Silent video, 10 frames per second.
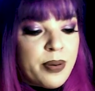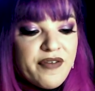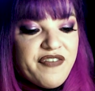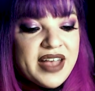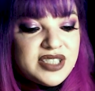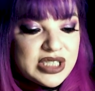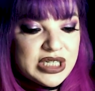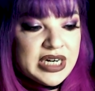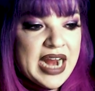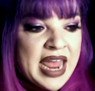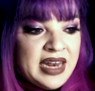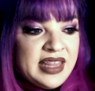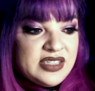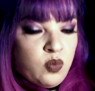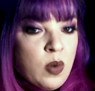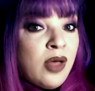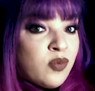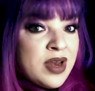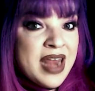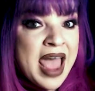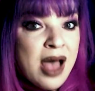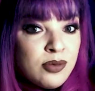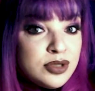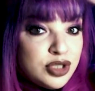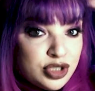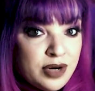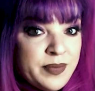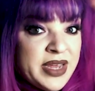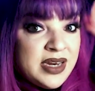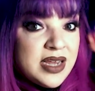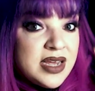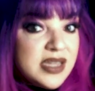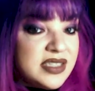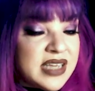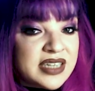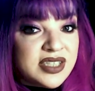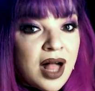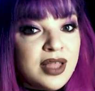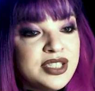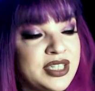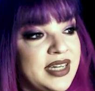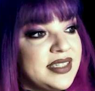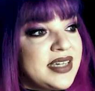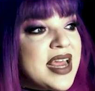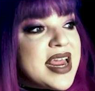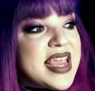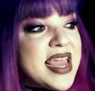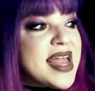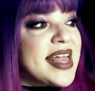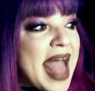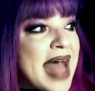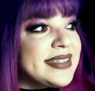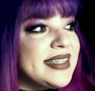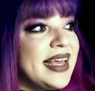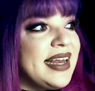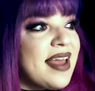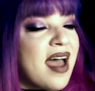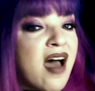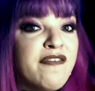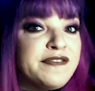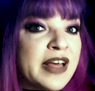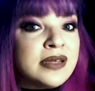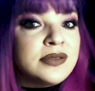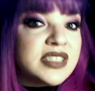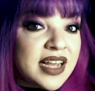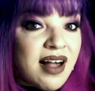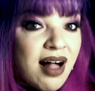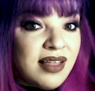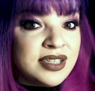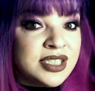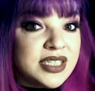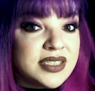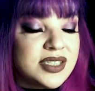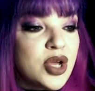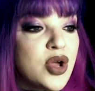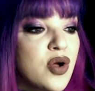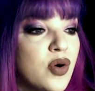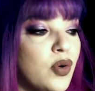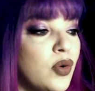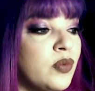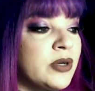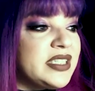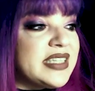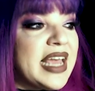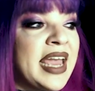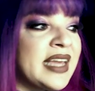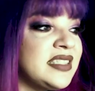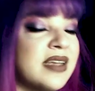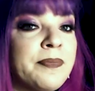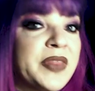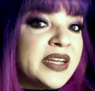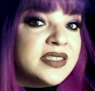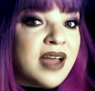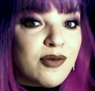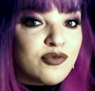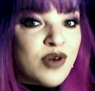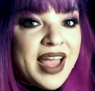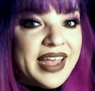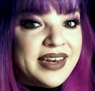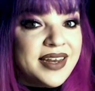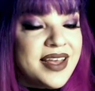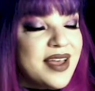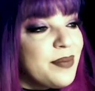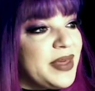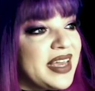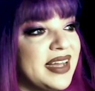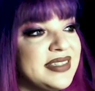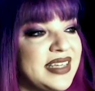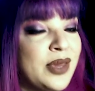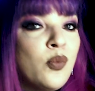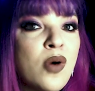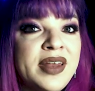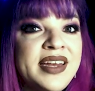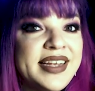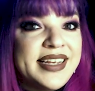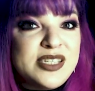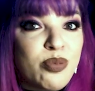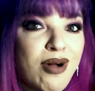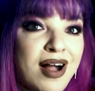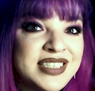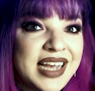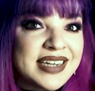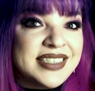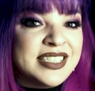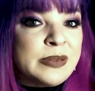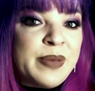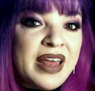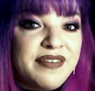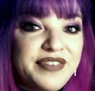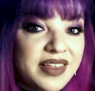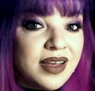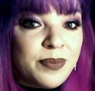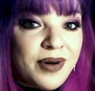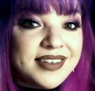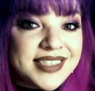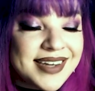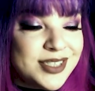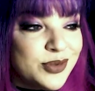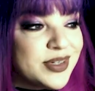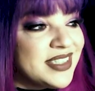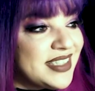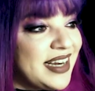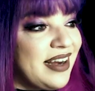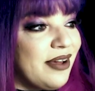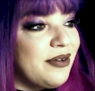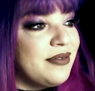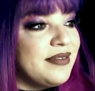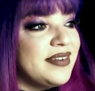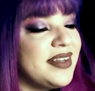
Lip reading: professor and this well-renowned German sexologist, he gaslit a fellow psychologist who was saying something's not right because he wanted his project, his pedophilic project, to continue.